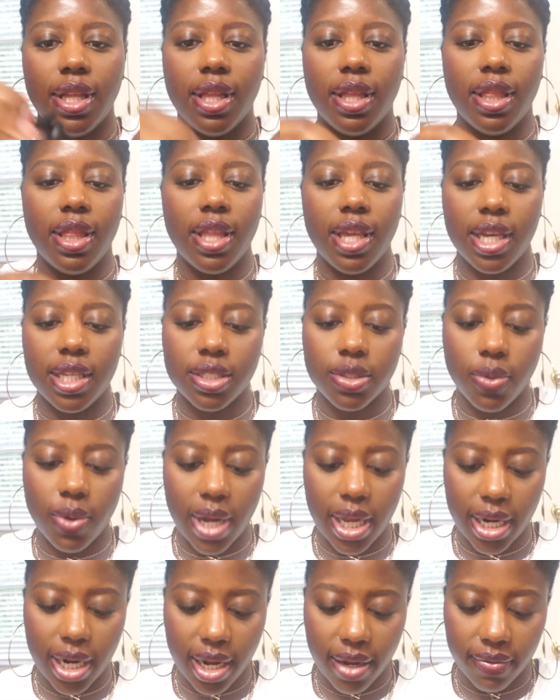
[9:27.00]
That's
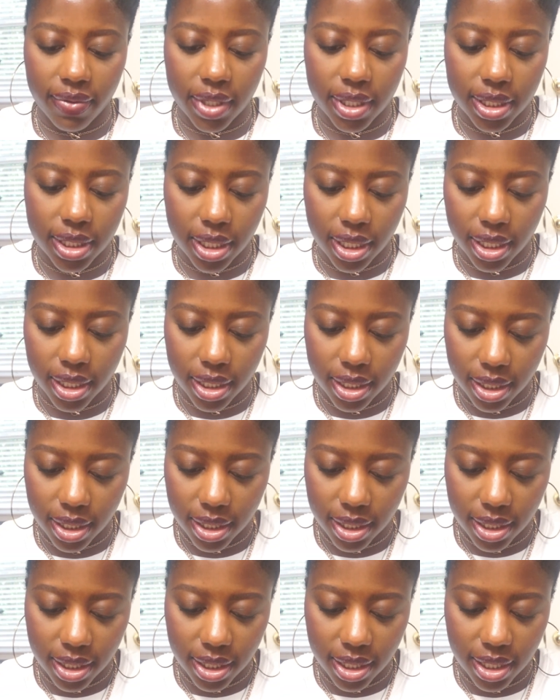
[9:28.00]
quite obvious, huh?
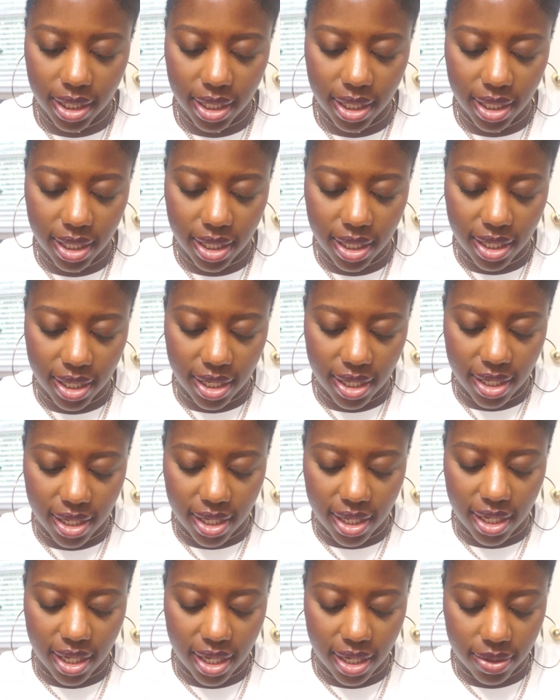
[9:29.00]

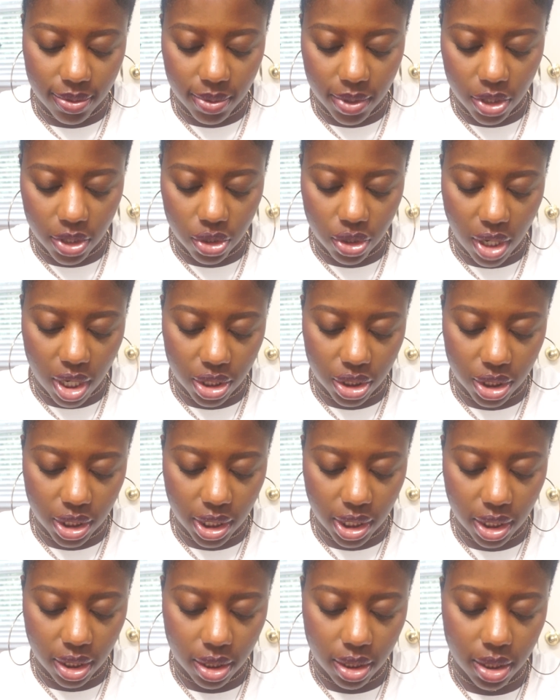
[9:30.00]
Comes with a
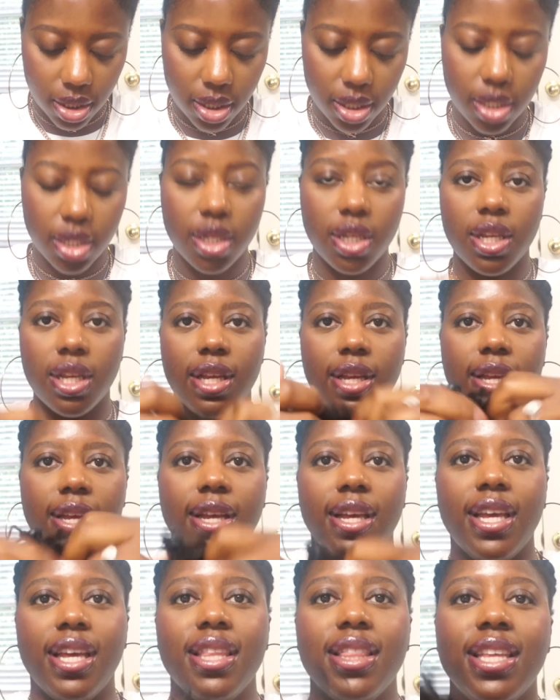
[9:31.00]
drawstring,
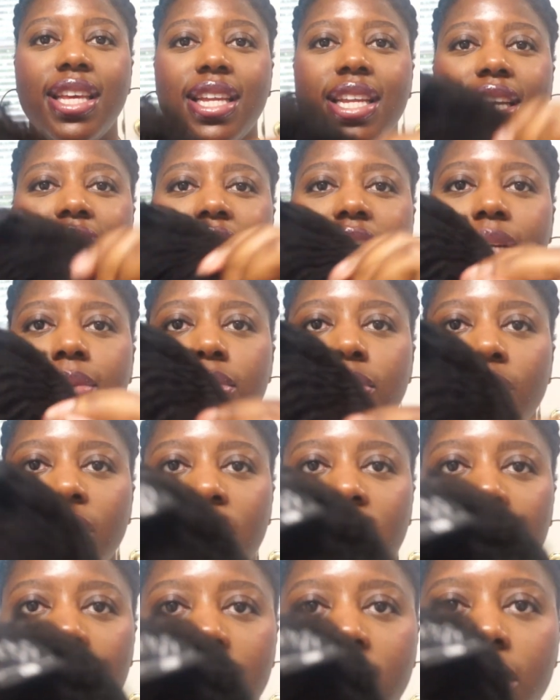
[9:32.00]
and then it comes with
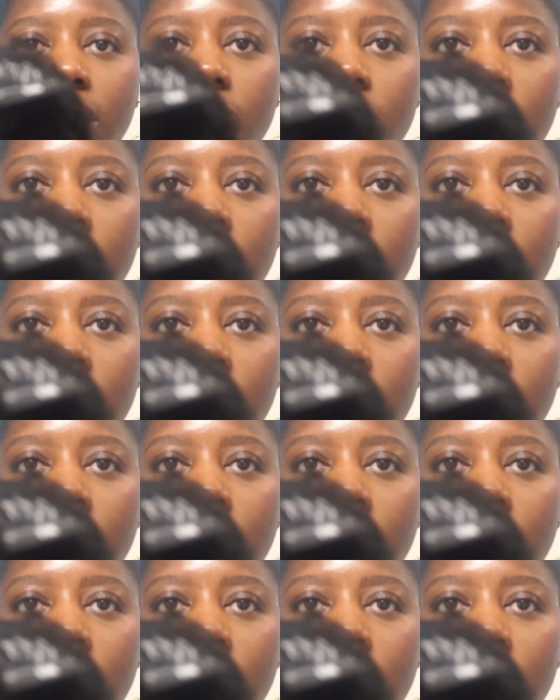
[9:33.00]
these little